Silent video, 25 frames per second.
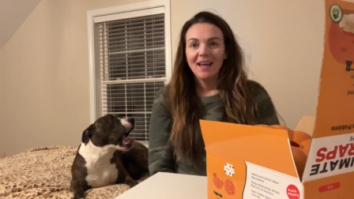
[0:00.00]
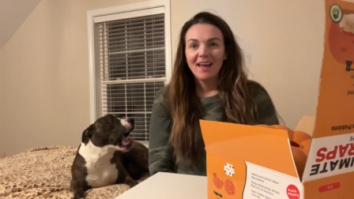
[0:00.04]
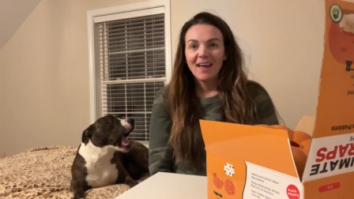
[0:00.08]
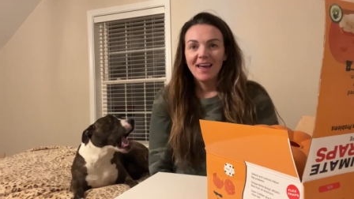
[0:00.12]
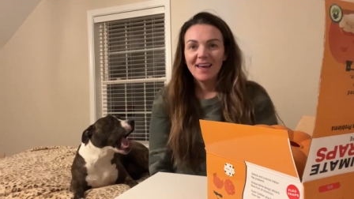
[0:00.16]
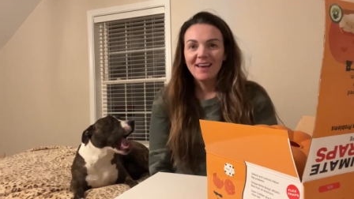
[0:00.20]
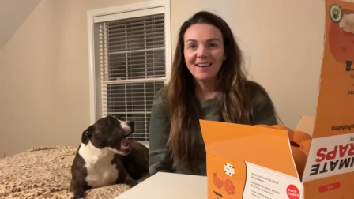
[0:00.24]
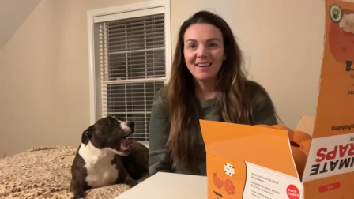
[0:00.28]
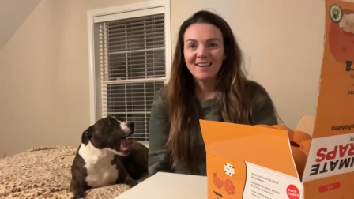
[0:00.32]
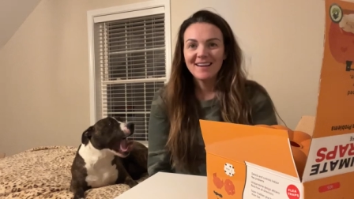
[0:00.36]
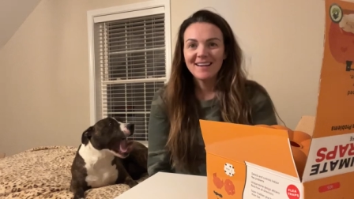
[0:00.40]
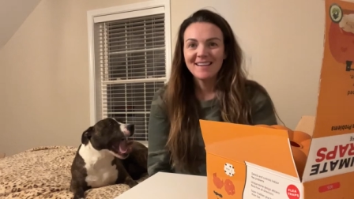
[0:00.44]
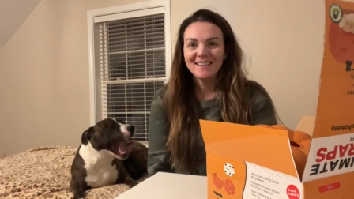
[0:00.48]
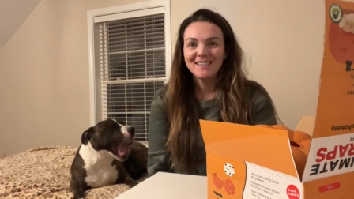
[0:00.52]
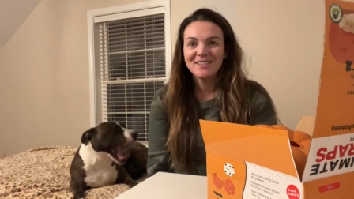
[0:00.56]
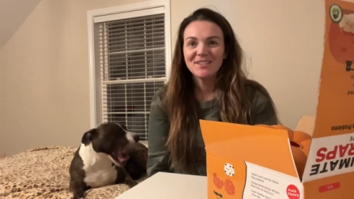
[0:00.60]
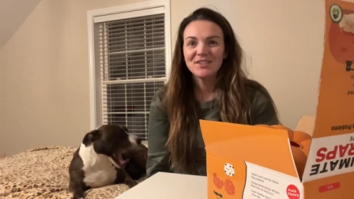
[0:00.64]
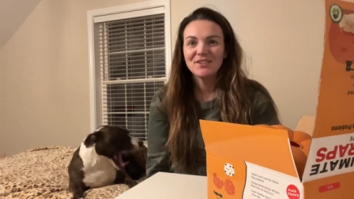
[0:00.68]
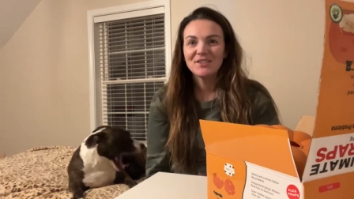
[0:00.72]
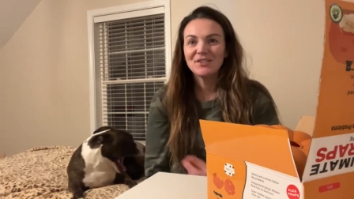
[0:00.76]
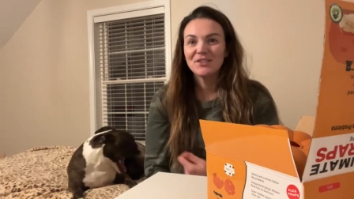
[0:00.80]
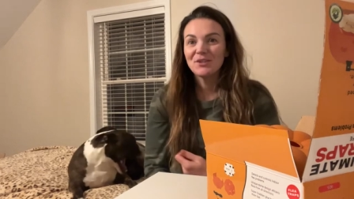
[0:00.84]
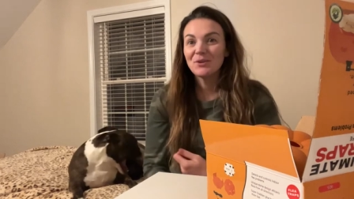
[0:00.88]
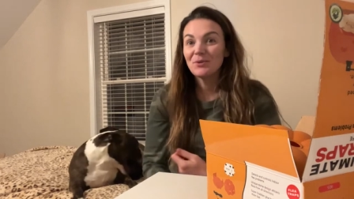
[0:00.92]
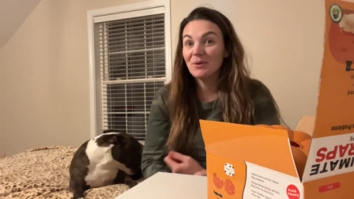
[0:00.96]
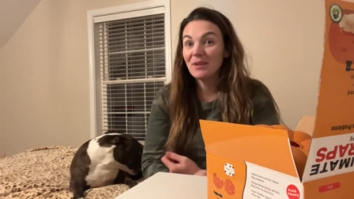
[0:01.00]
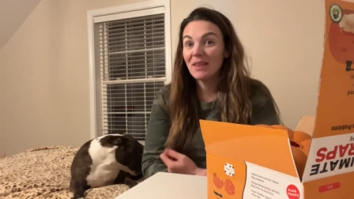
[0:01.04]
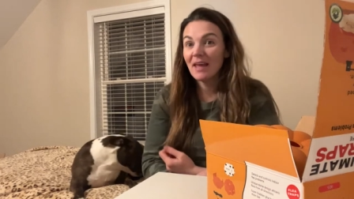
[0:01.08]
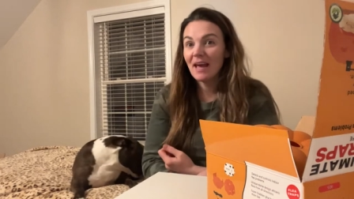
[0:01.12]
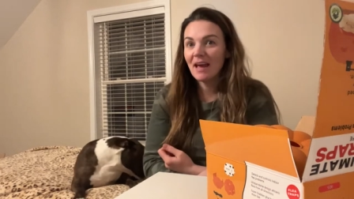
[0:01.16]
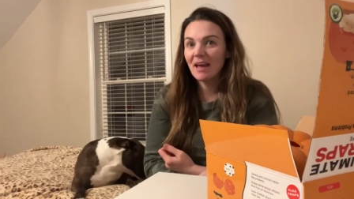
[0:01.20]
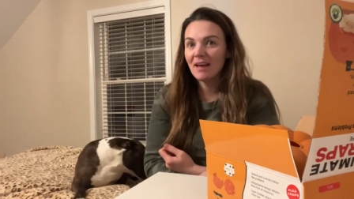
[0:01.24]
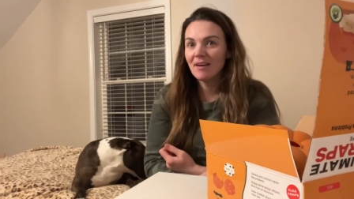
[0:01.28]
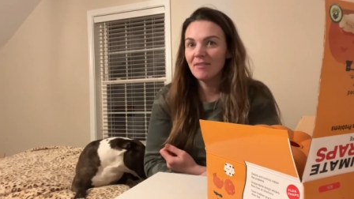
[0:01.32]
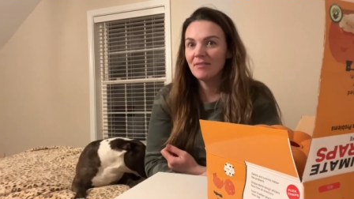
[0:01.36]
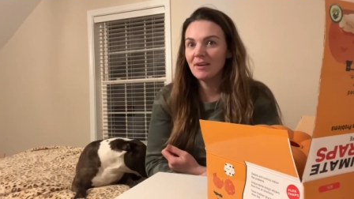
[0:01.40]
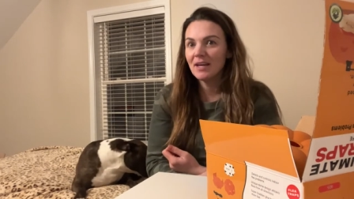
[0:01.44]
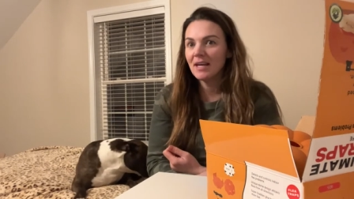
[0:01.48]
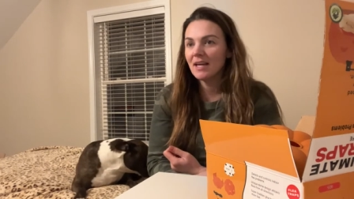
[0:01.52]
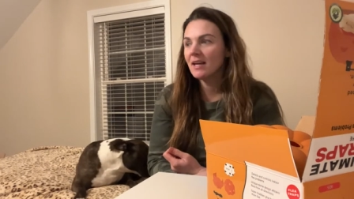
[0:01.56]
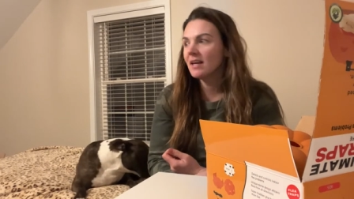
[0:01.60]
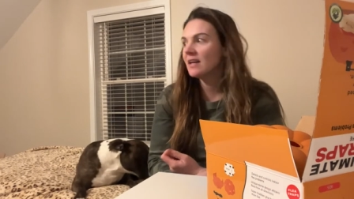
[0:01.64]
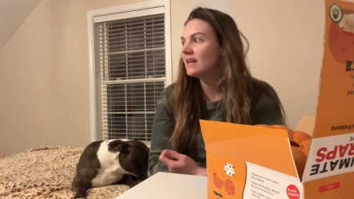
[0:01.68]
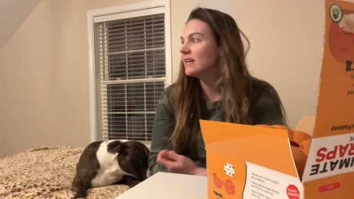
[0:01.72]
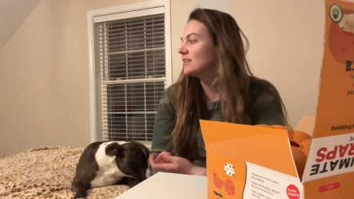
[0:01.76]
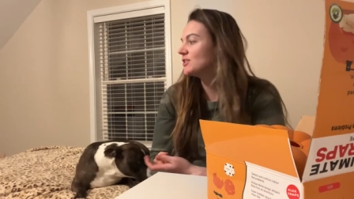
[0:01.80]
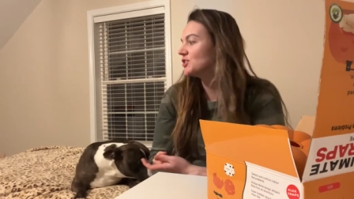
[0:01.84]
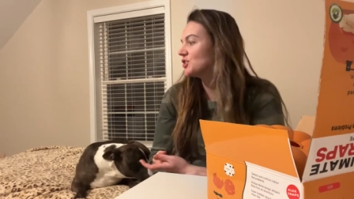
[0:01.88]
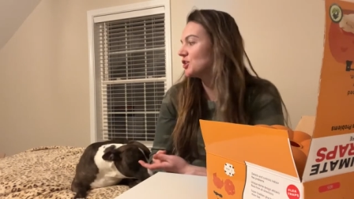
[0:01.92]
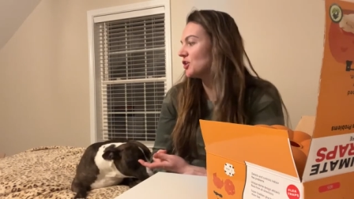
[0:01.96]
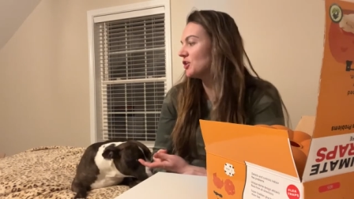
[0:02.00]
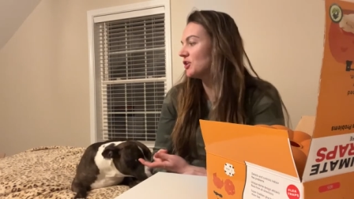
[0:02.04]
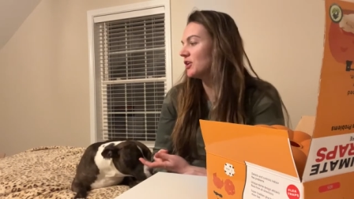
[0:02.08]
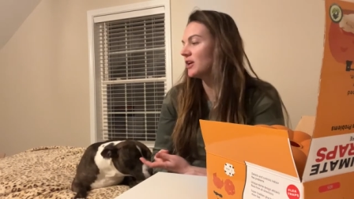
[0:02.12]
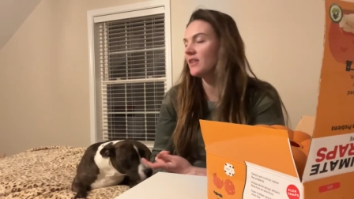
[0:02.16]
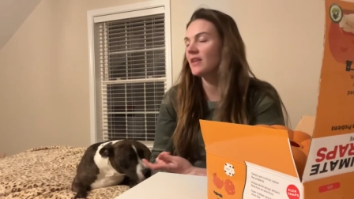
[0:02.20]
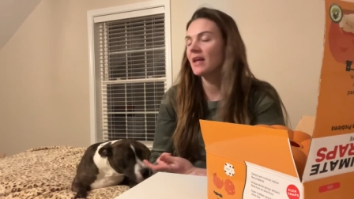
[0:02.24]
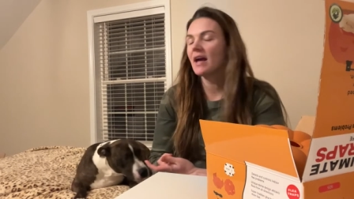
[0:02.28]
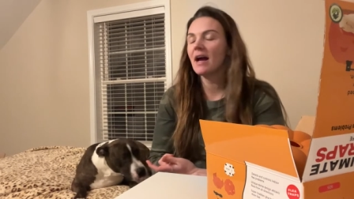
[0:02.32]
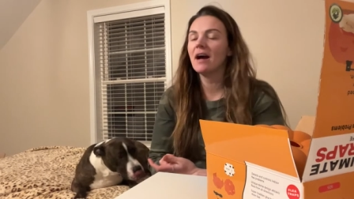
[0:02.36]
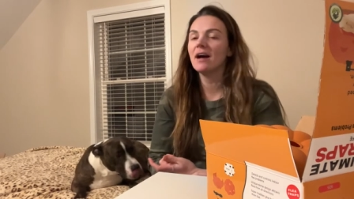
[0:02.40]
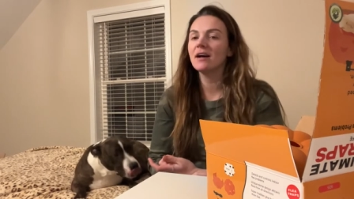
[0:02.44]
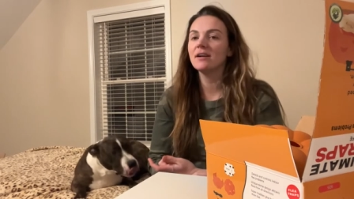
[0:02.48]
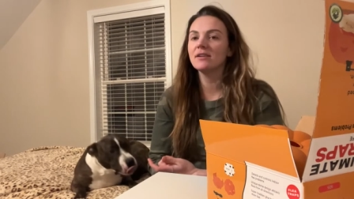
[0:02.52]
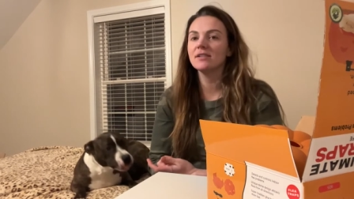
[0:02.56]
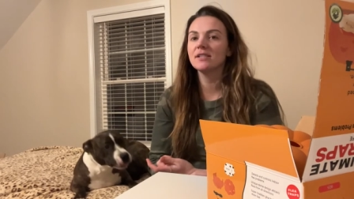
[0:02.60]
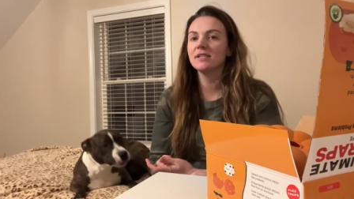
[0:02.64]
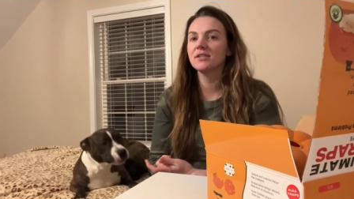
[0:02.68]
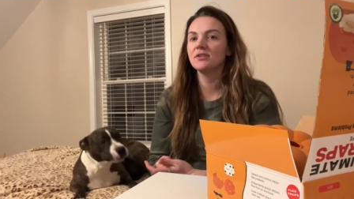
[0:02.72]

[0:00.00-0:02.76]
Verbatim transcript: Hey guys, so with having a dog in the house,